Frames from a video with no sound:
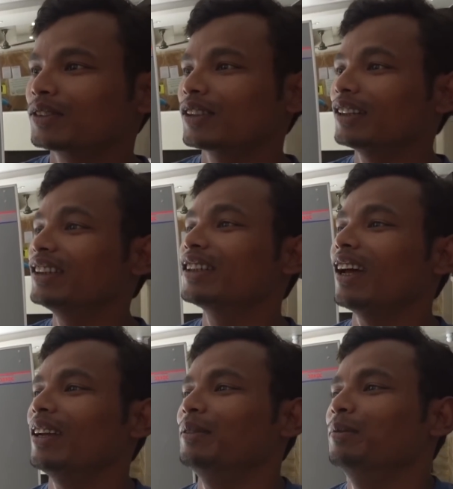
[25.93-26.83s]

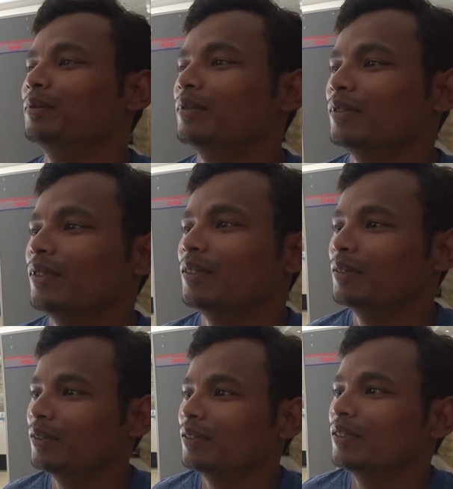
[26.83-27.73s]
Sanjitalam. Sanjitalam.
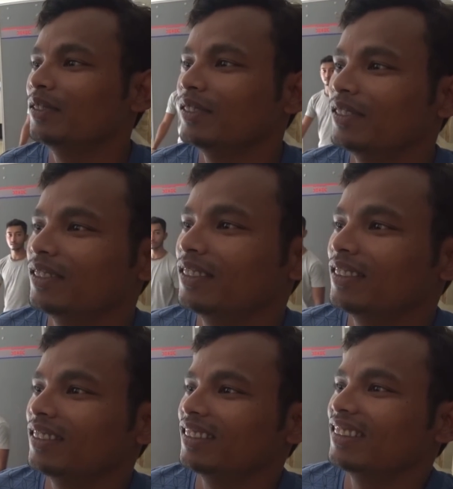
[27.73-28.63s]
okay. So what do you want to
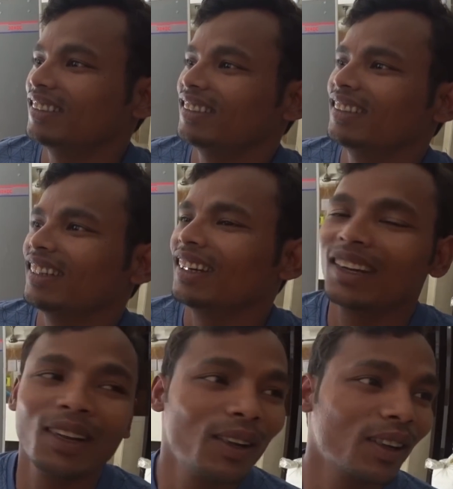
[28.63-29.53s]
offer me?
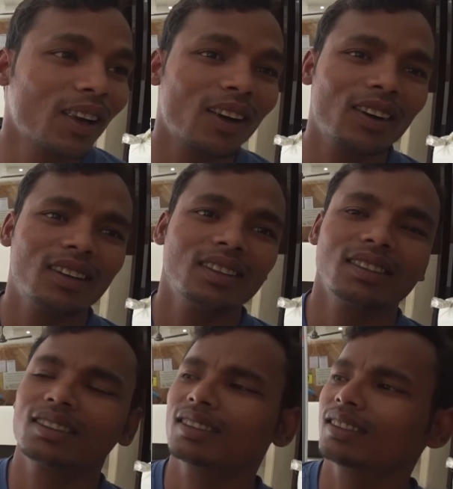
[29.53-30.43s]

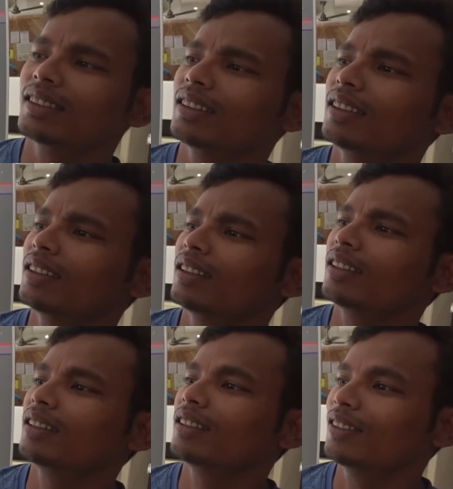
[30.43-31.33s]
You said to me massage.
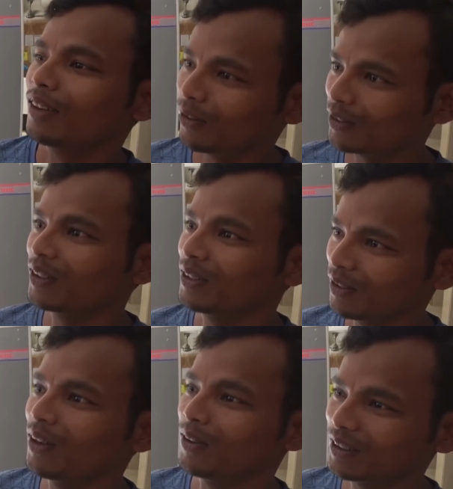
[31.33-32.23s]
Offer okay. me.
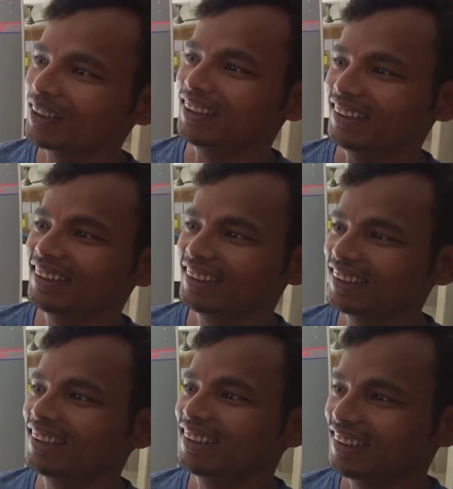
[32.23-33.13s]
Okay. You want to offer
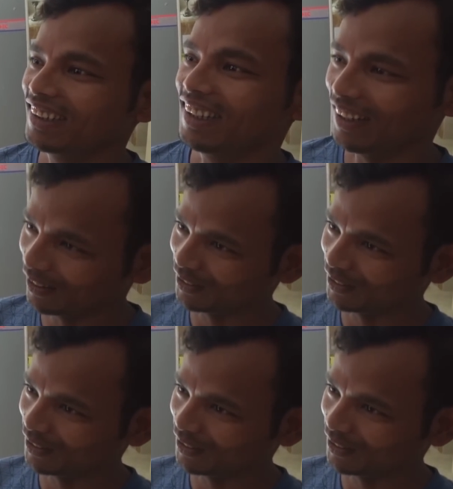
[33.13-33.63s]
me massage?